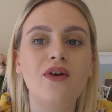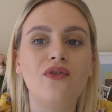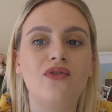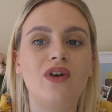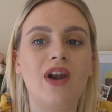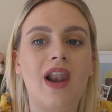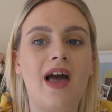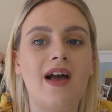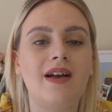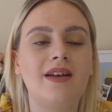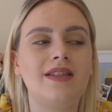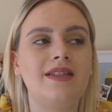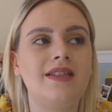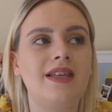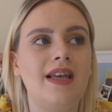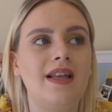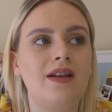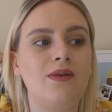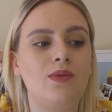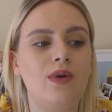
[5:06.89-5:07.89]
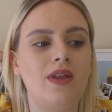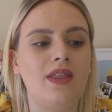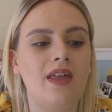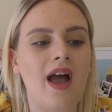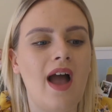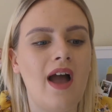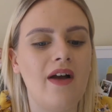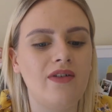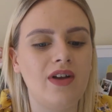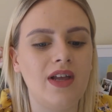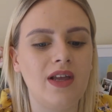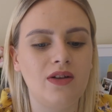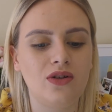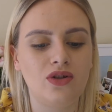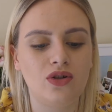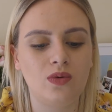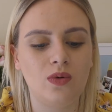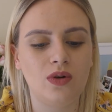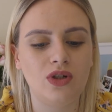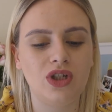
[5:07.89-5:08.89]
relaxing with Harry and
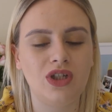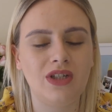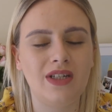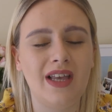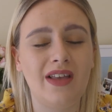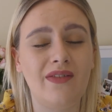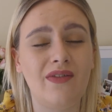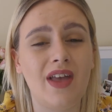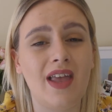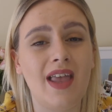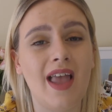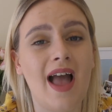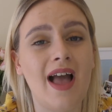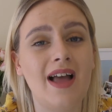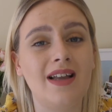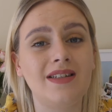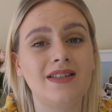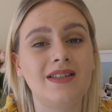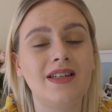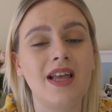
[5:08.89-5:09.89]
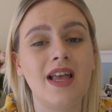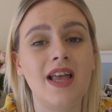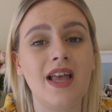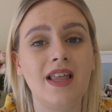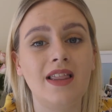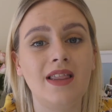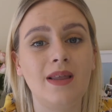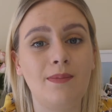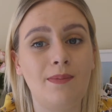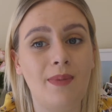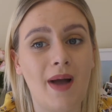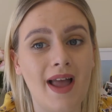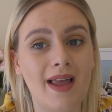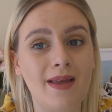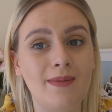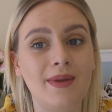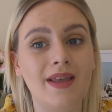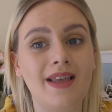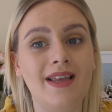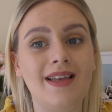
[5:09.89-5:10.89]
just watching TV, and the
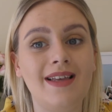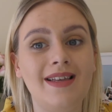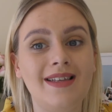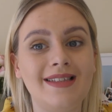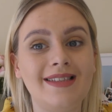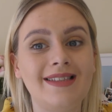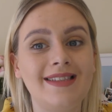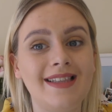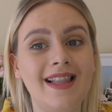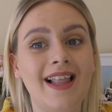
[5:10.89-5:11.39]
baby,